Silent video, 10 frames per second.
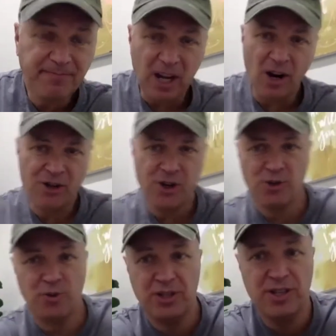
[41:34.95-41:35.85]
Our church
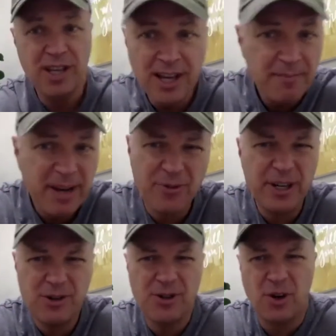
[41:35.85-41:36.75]
was about 3
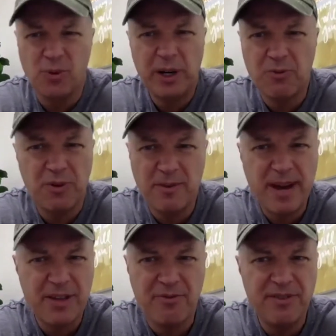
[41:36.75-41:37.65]
years old. We were running
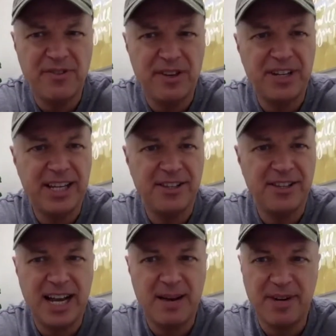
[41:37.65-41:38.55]
about 350 at the
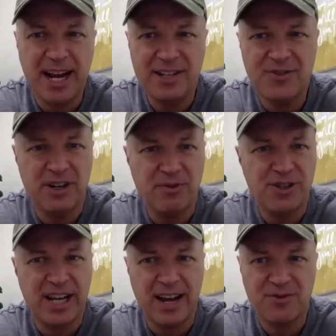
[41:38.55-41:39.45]
time, and I had several staff.